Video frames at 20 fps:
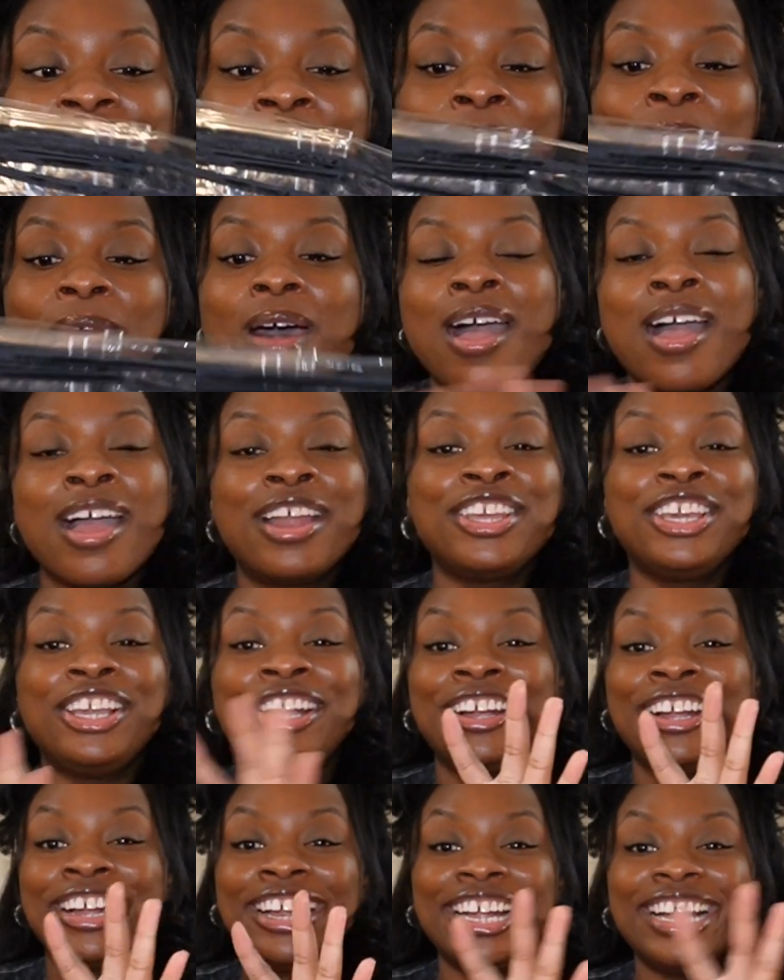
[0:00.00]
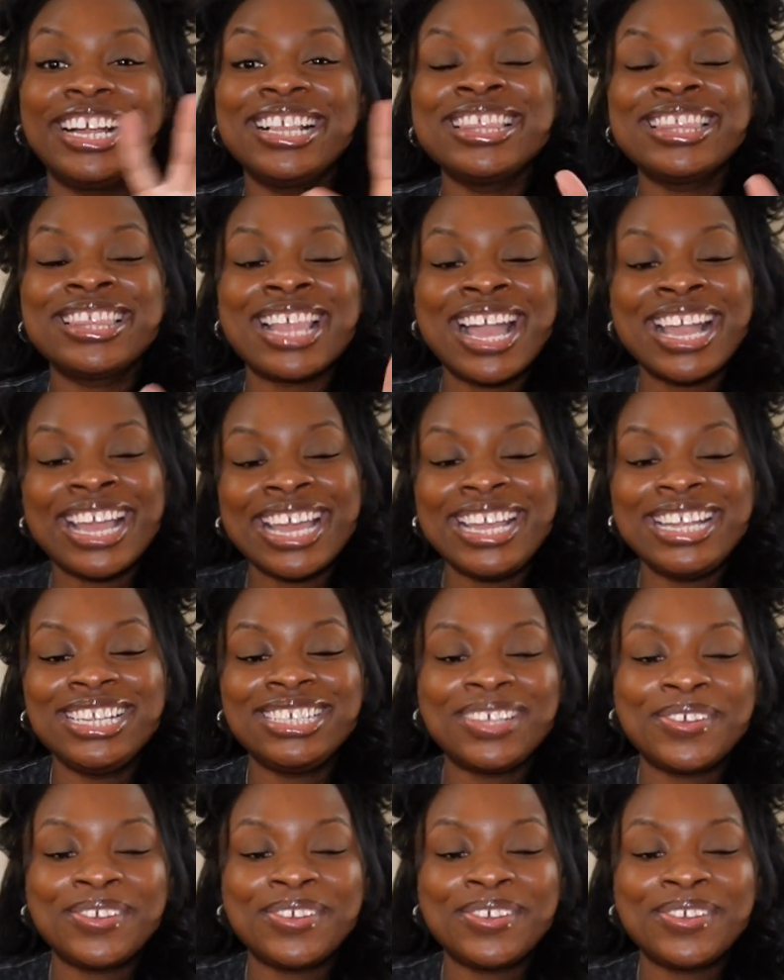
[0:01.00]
go on your luggage.